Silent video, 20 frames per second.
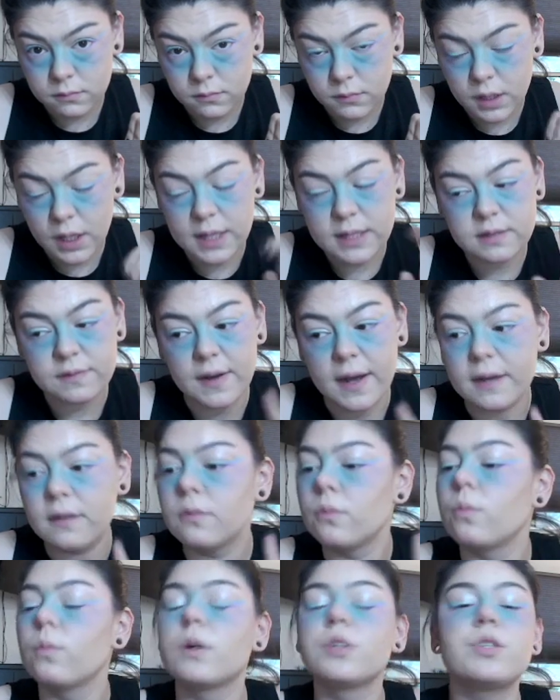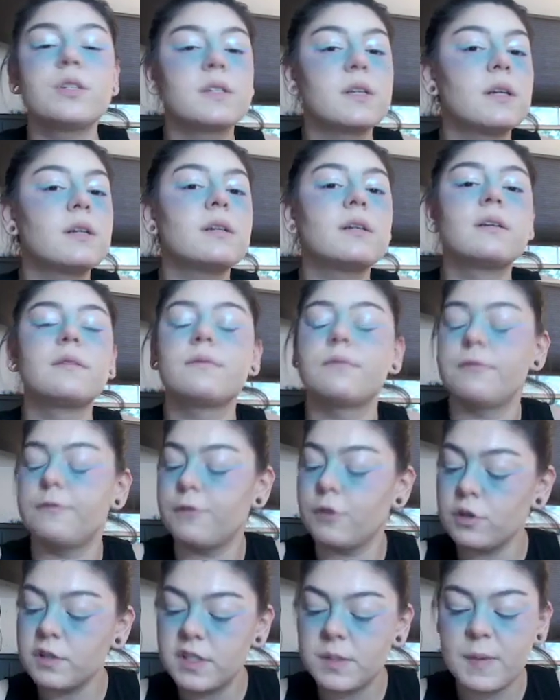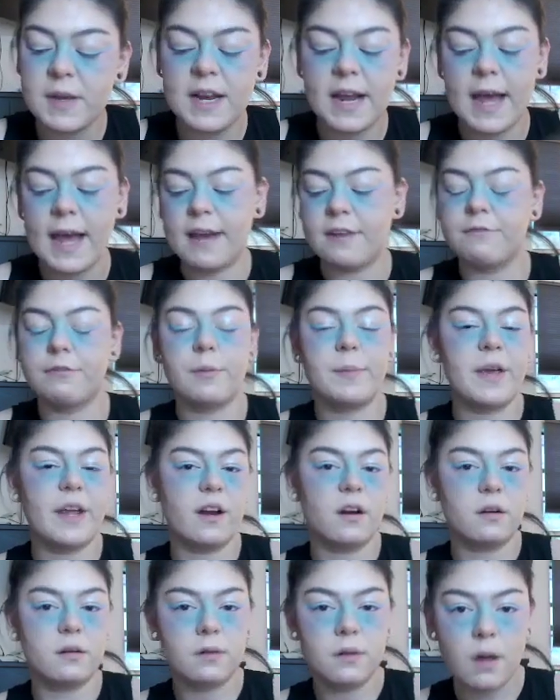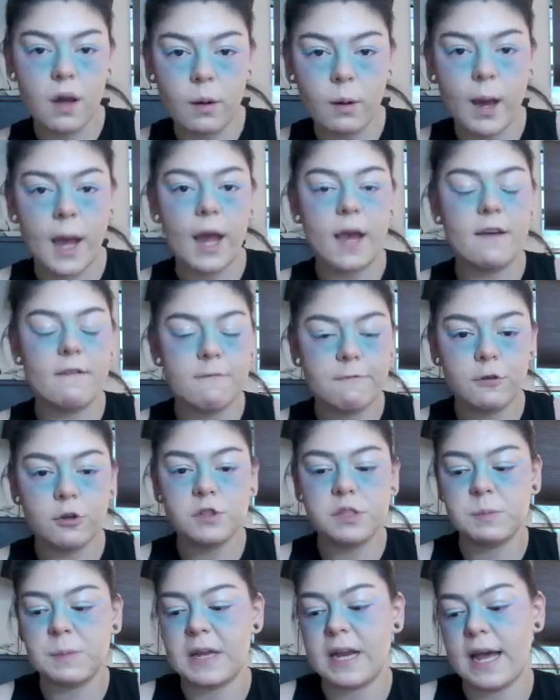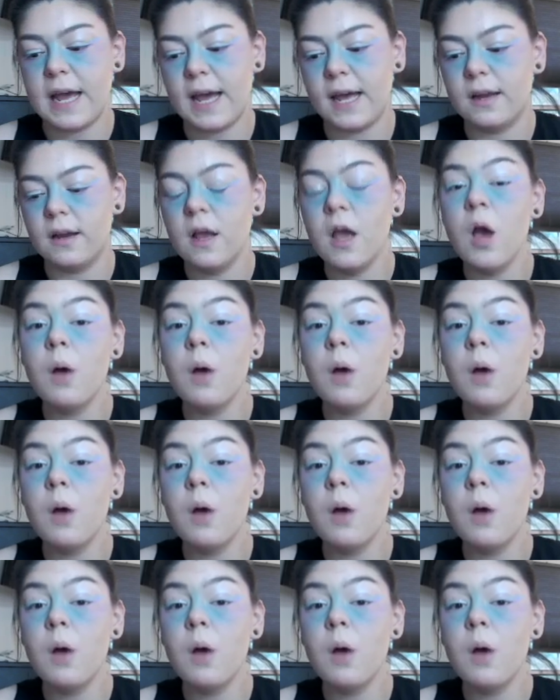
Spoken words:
It's fine. We're just gonna full speed ahead from here, okay? Full speed ahead.